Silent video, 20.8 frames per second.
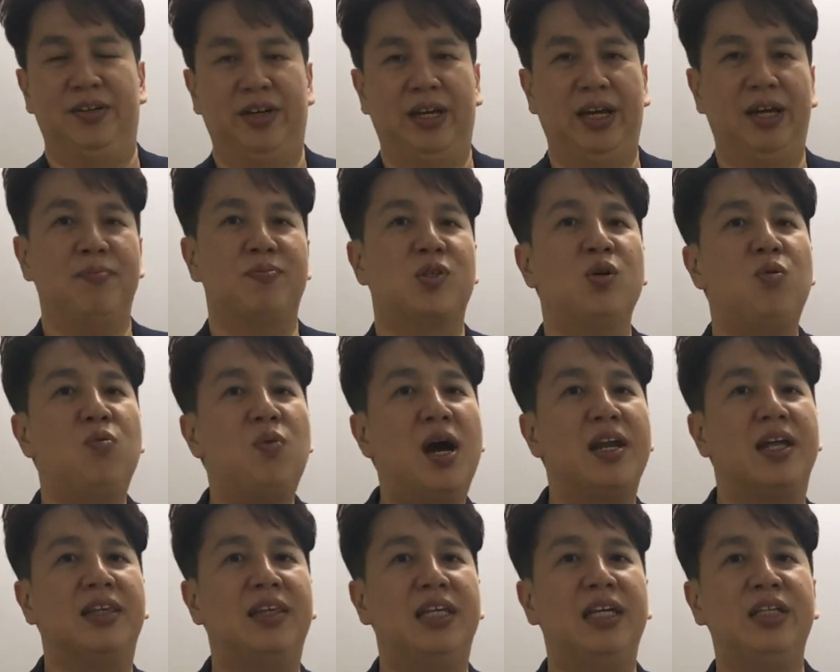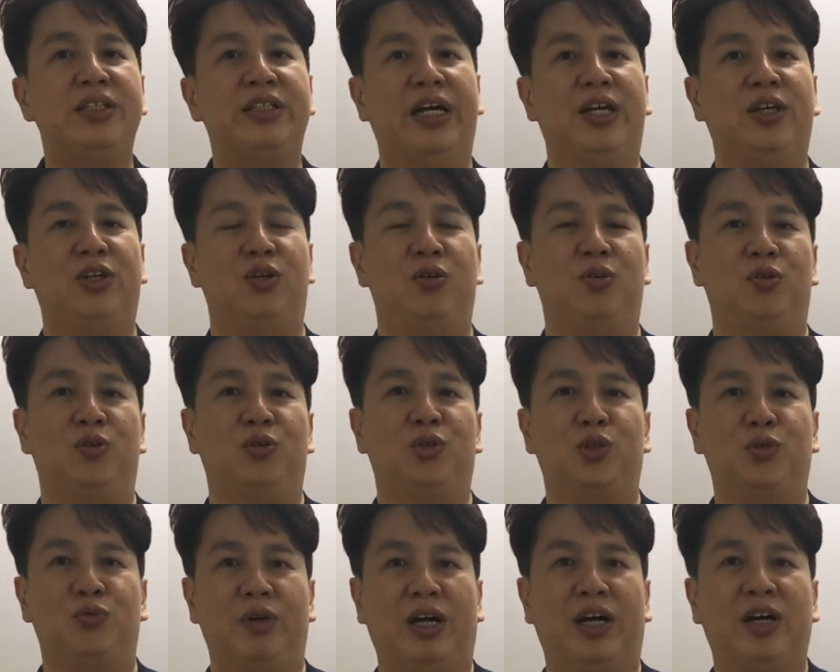Okay, so what are the things that you
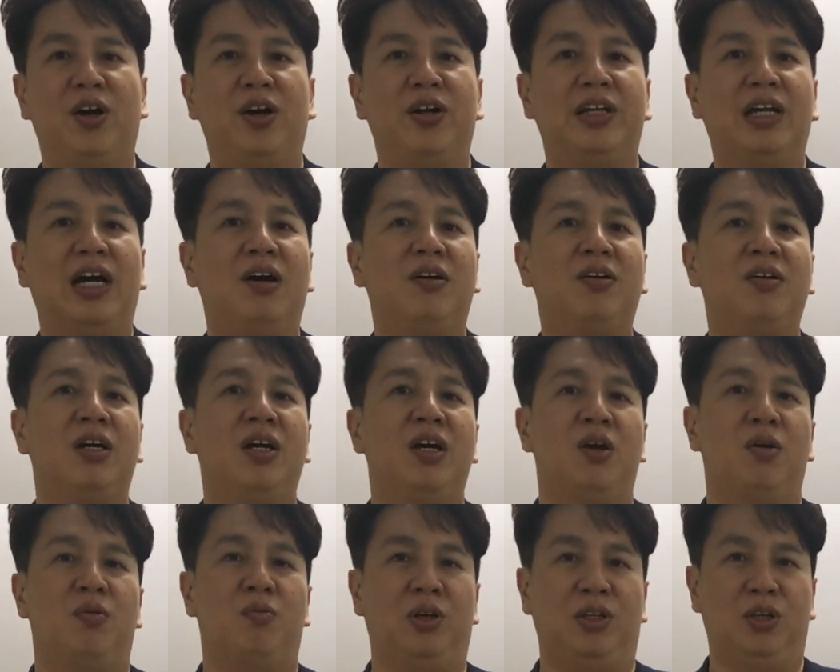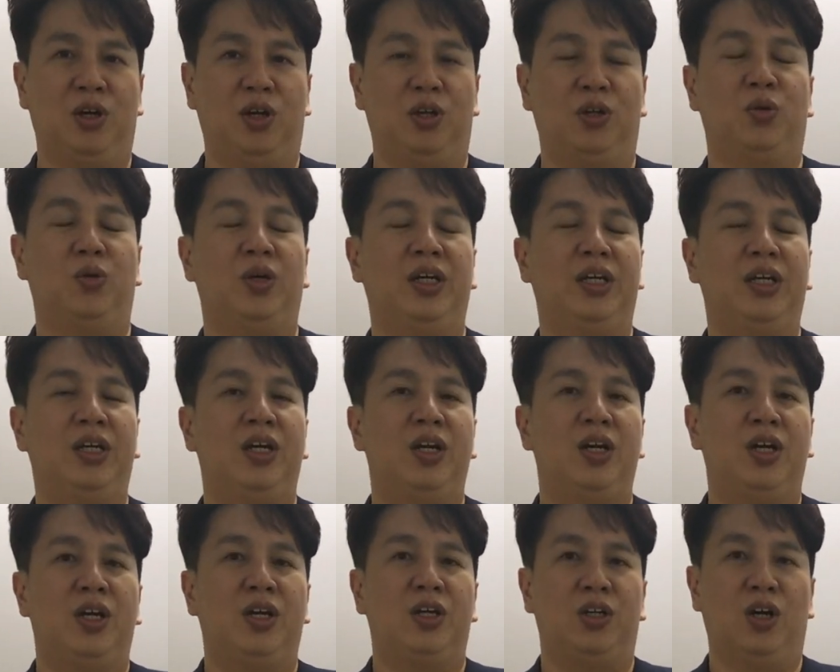should record down when you're doing
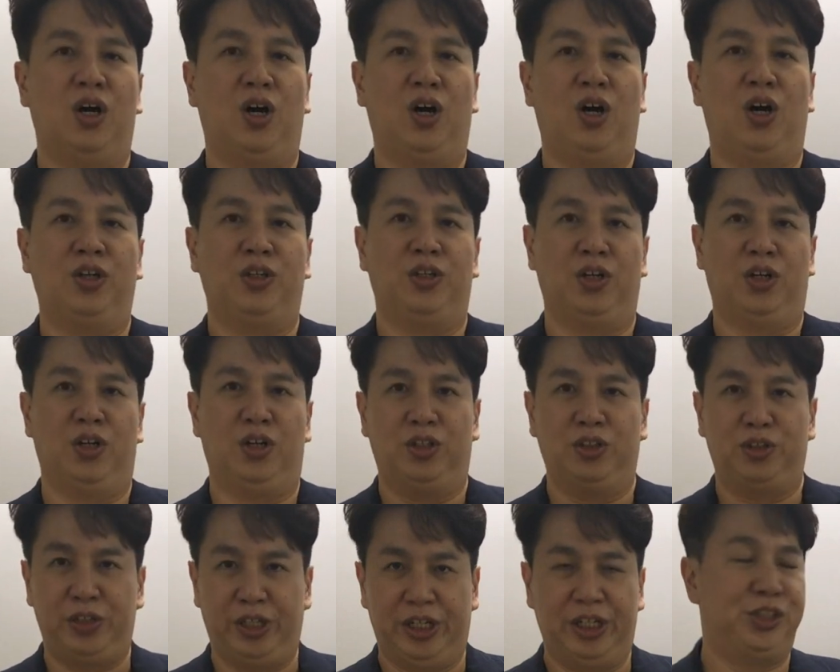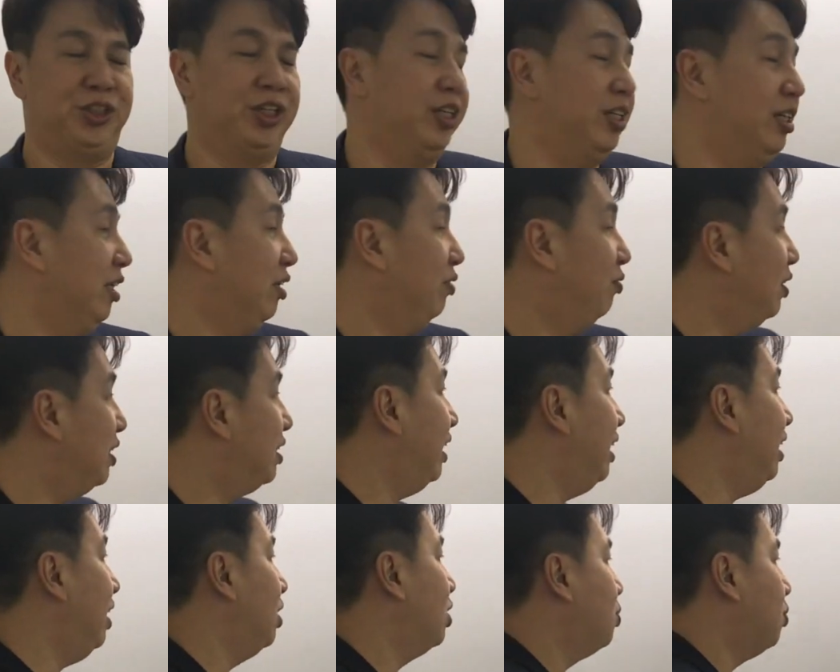your trading journal? The first
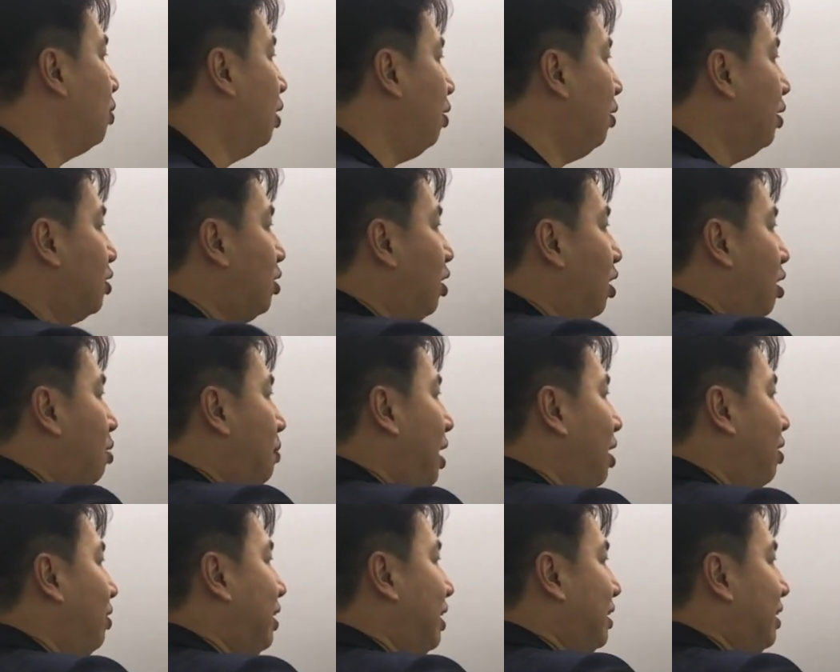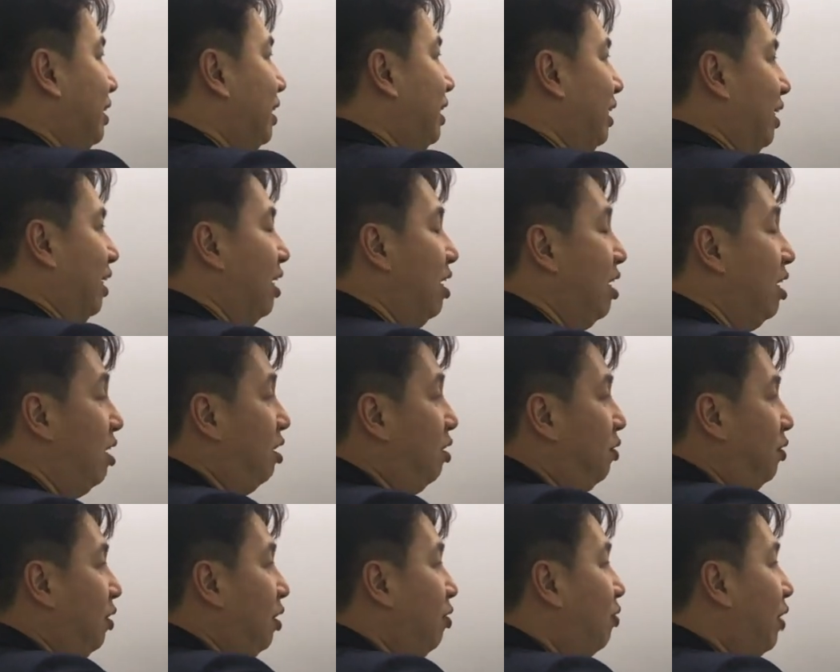thing is what I want to talk about is E.
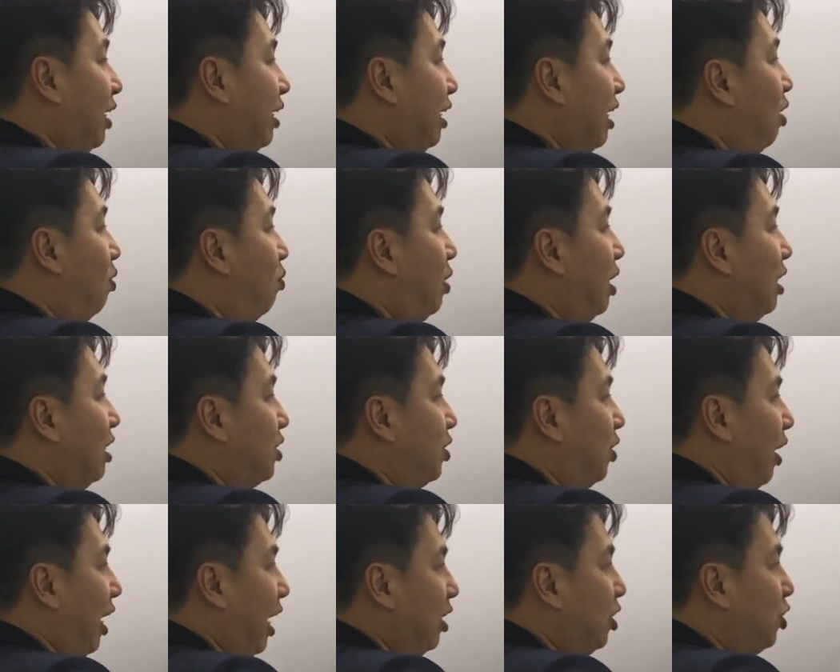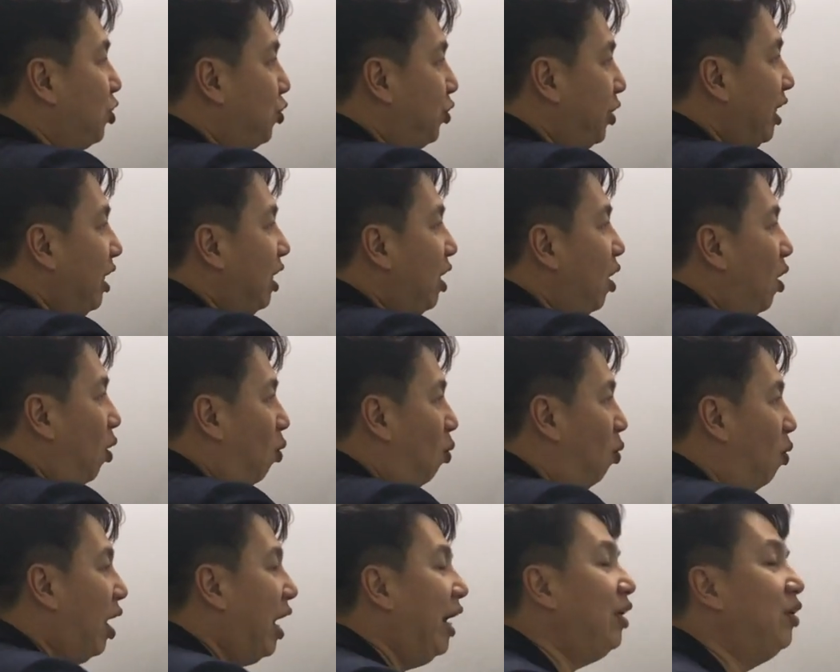You want to write down what is your entry,
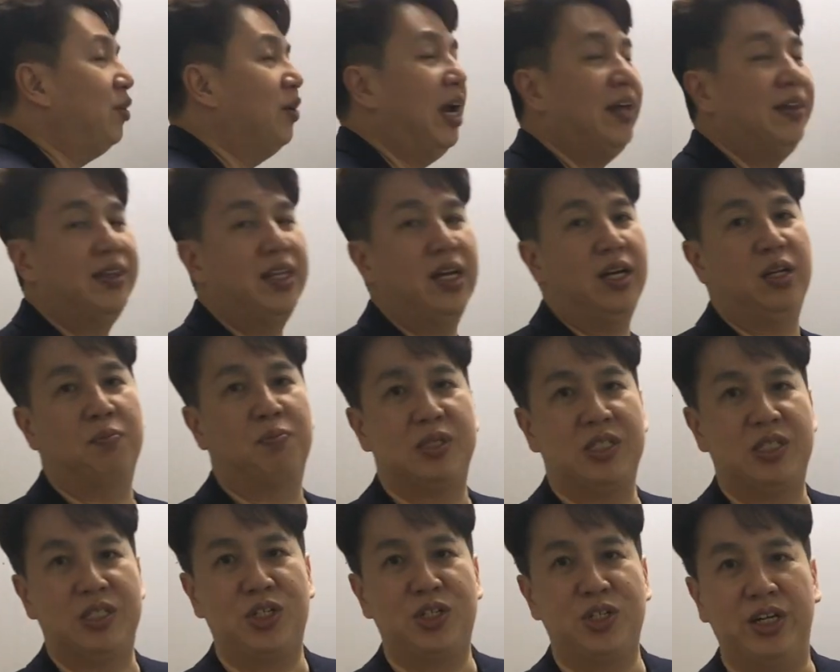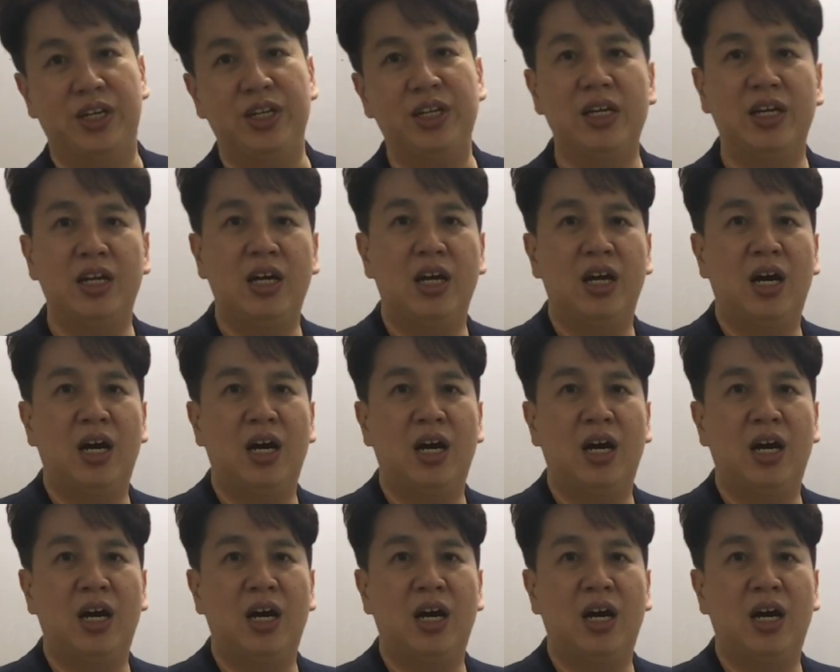why you enter the position.